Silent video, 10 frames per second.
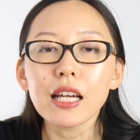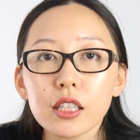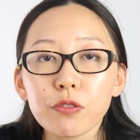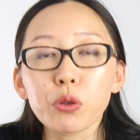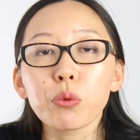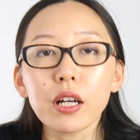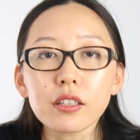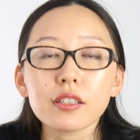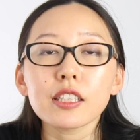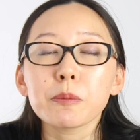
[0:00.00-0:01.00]
if you
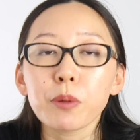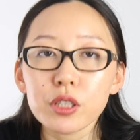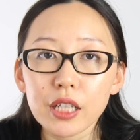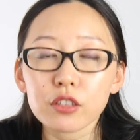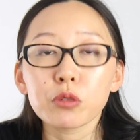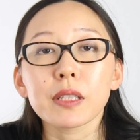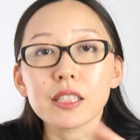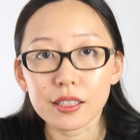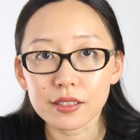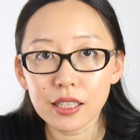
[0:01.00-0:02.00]
want this project to be
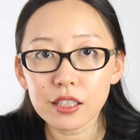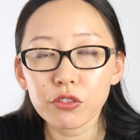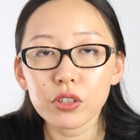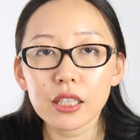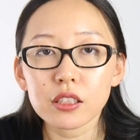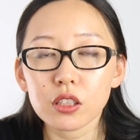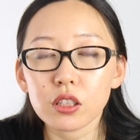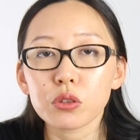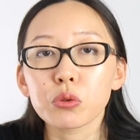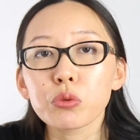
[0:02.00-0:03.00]
successful next
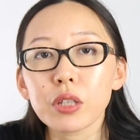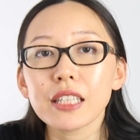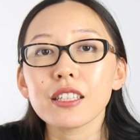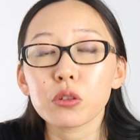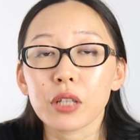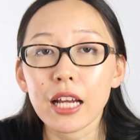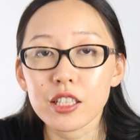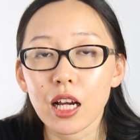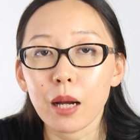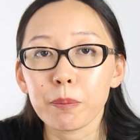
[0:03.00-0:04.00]
year, you really need to
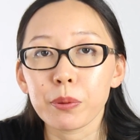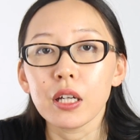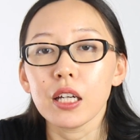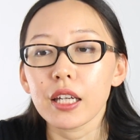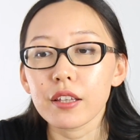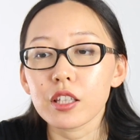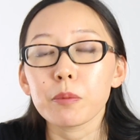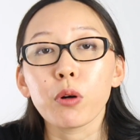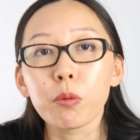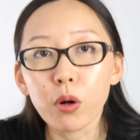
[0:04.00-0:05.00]
catch up in the
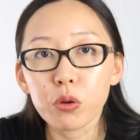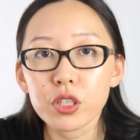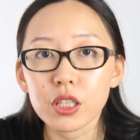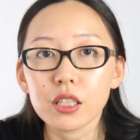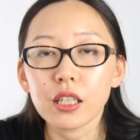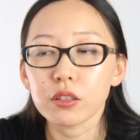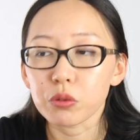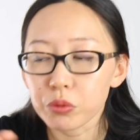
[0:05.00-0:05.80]
promotion and you